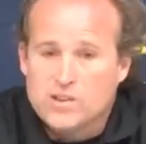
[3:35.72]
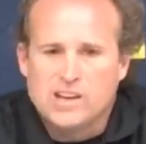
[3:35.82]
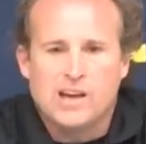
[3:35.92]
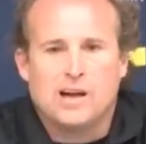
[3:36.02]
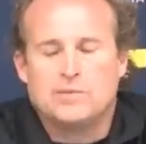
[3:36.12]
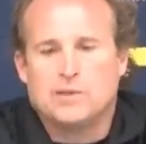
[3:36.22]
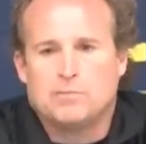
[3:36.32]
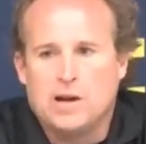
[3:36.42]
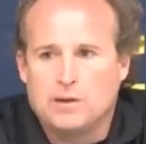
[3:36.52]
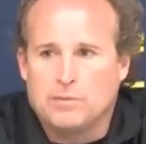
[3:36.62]
Yeah,
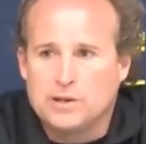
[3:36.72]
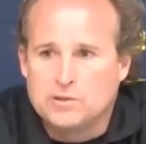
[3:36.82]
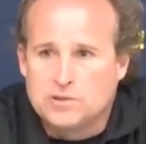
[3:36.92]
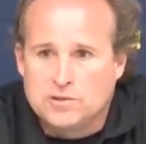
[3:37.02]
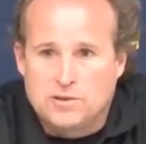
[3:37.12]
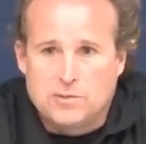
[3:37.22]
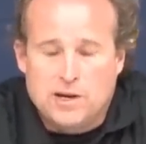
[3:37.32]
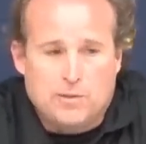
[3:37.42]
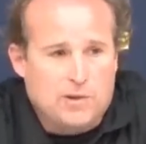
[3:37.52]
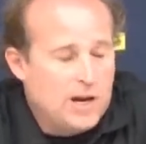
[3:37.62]
here's the
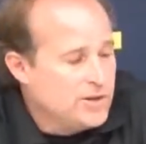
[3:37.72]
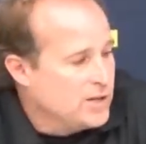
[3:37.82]
bottom line.